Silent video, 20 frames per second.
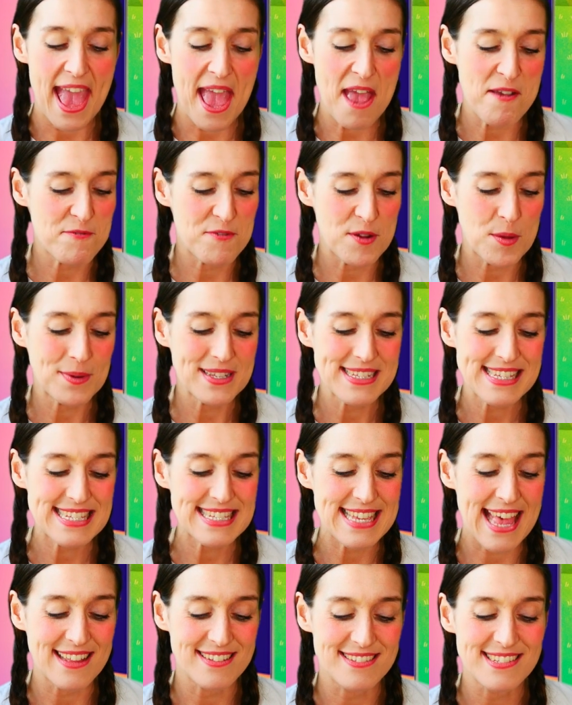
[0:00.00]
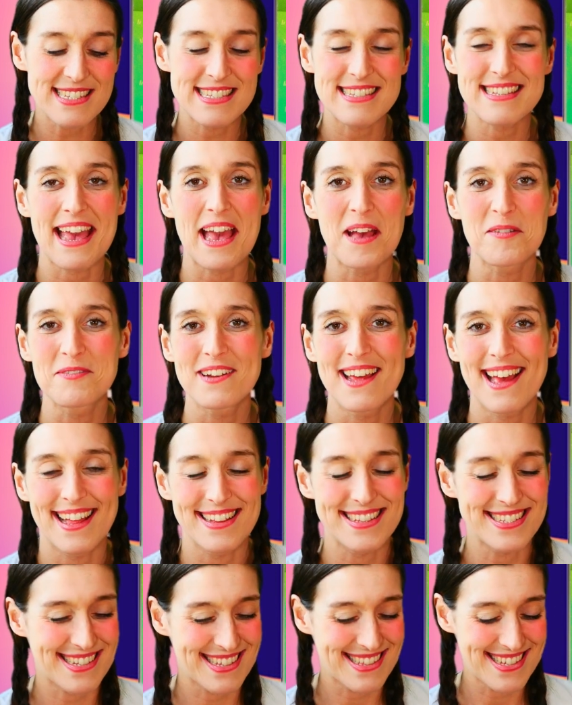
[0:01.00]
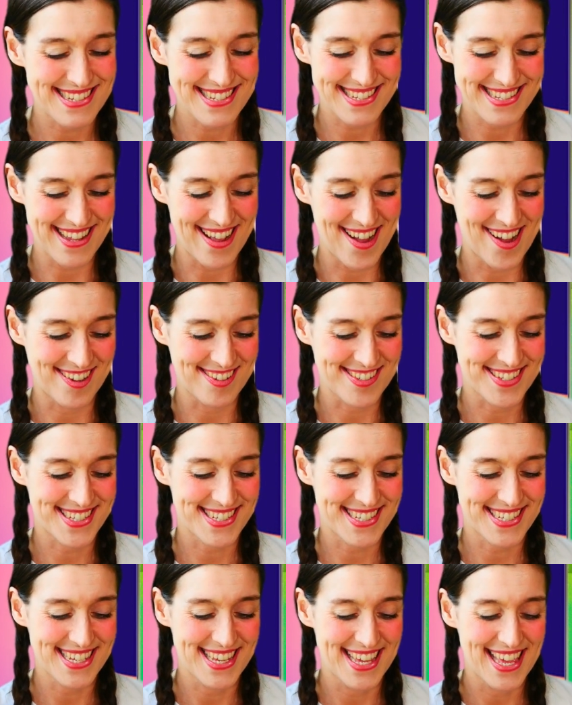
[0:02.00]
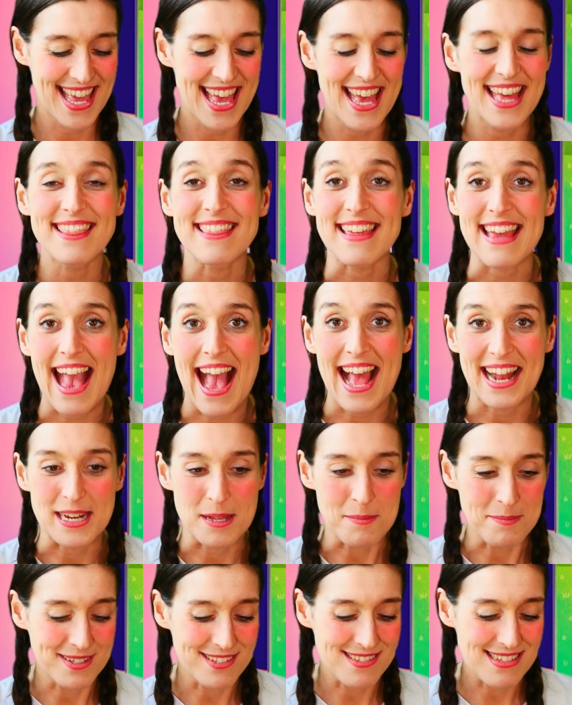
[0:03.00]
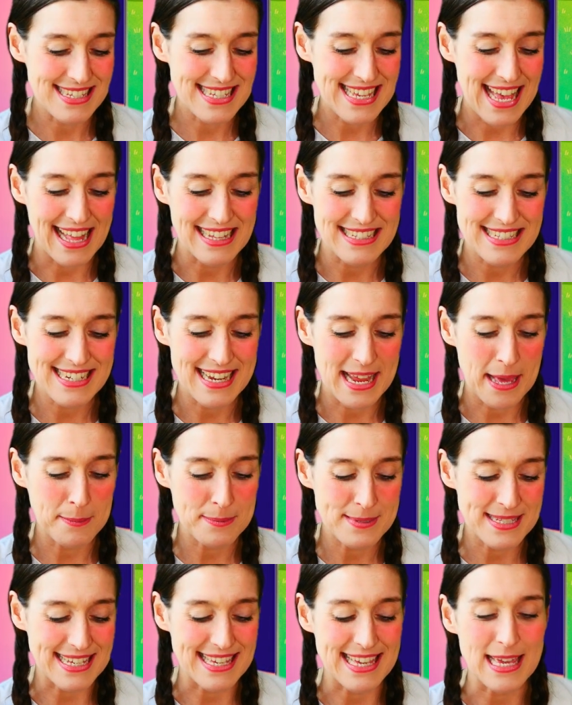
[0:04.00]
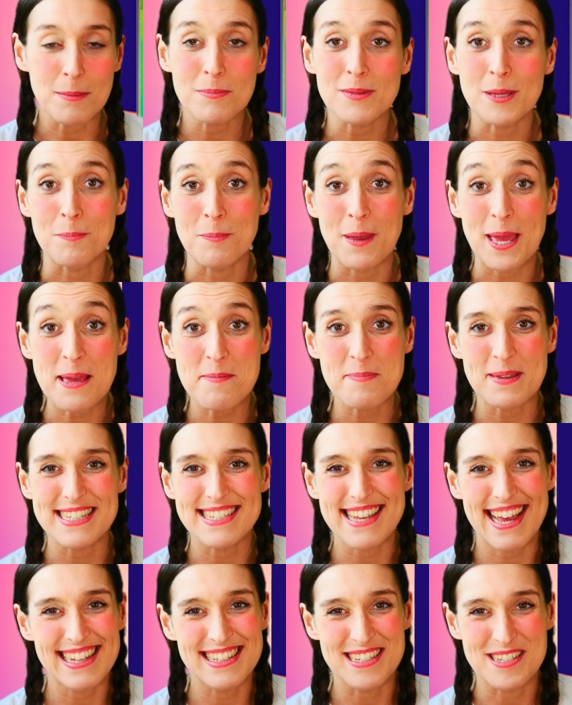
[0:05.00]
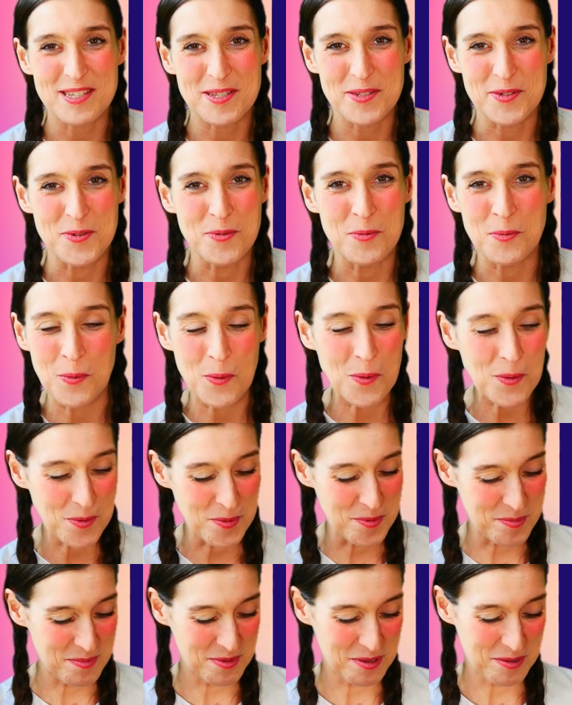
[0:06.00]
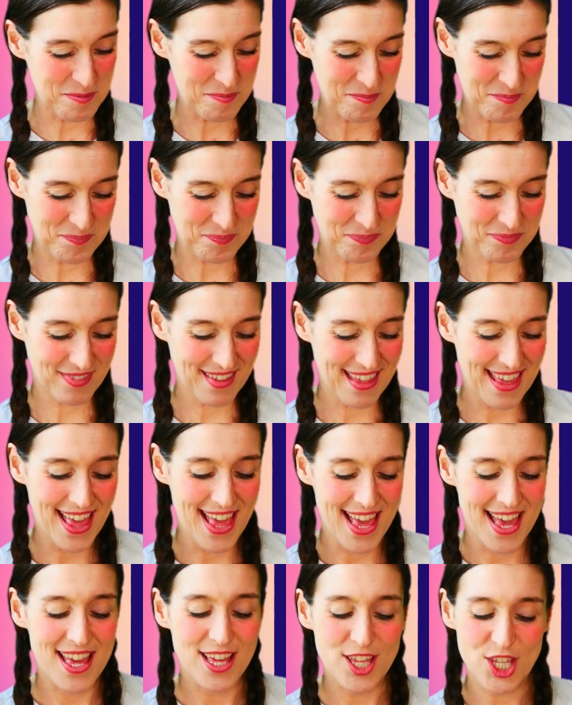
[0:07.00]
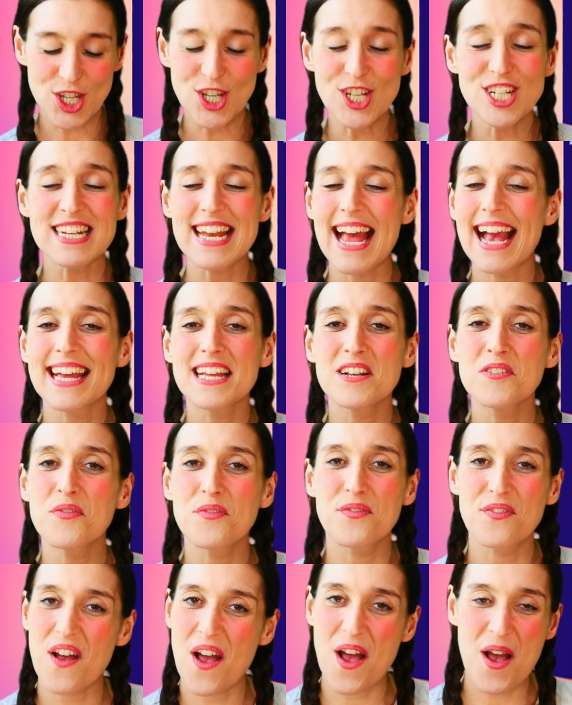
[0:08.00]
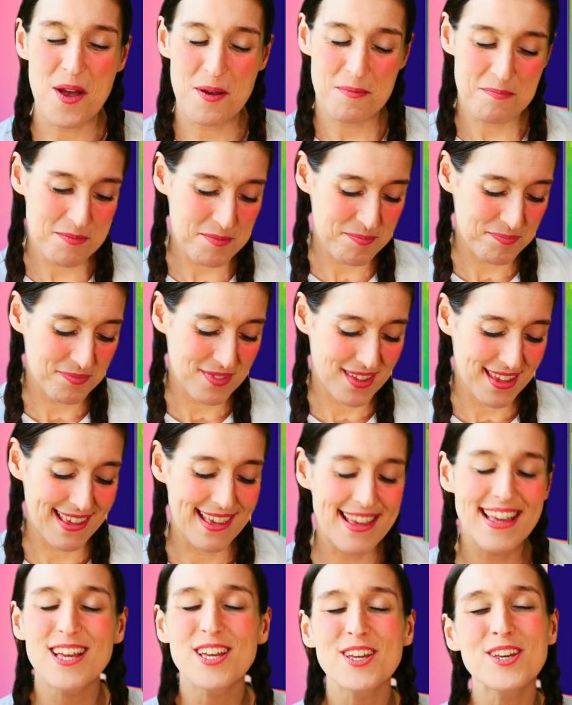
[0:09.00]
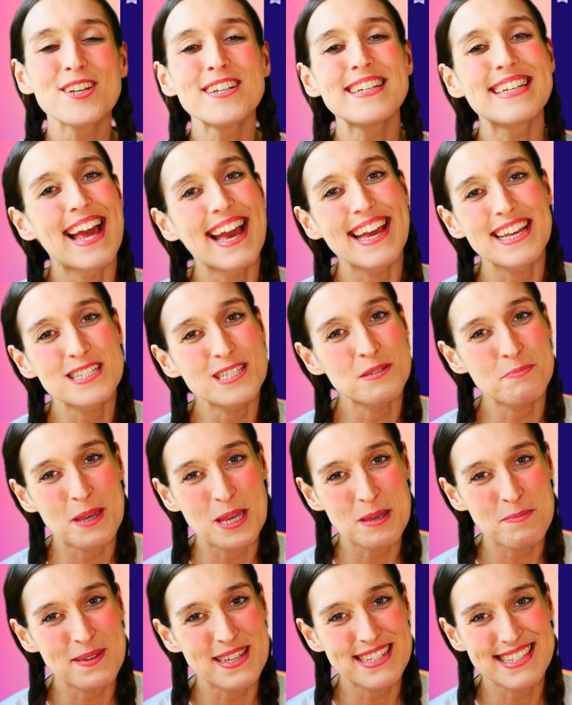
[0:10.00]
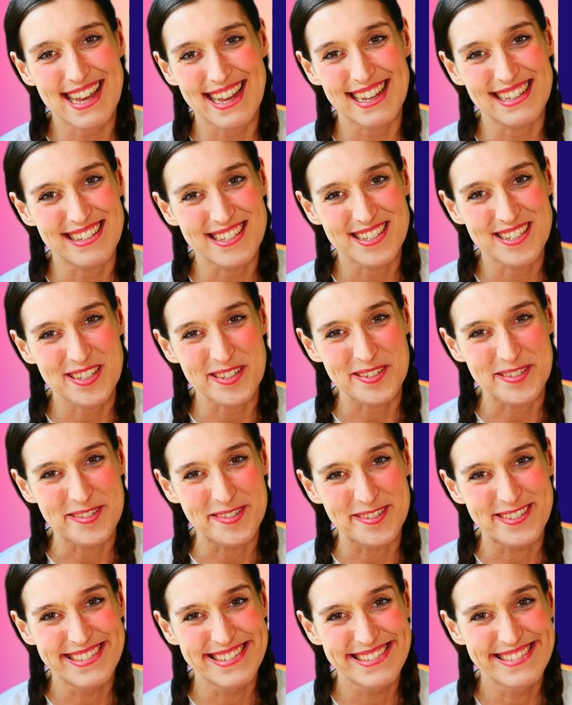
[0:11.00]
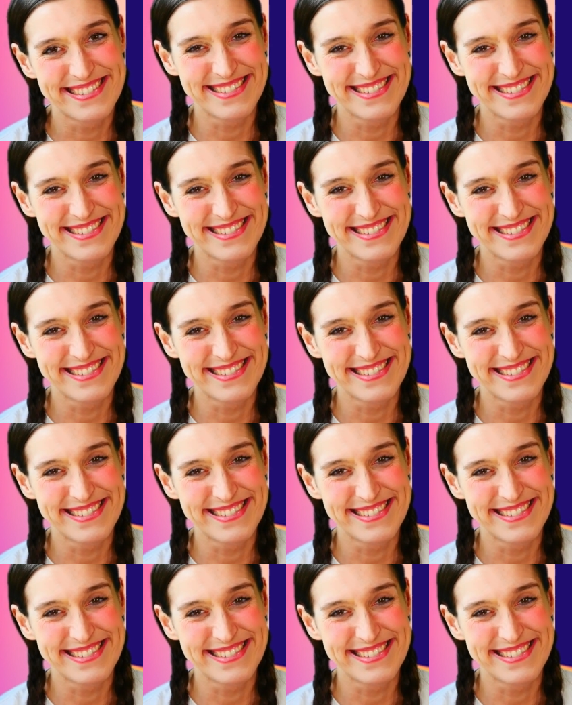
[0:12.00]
Everyone settles down under the stars. The animals cuddle up to keep the Baby Dinosaur warm. Good night, farm. Good night, Baby Dinosaur.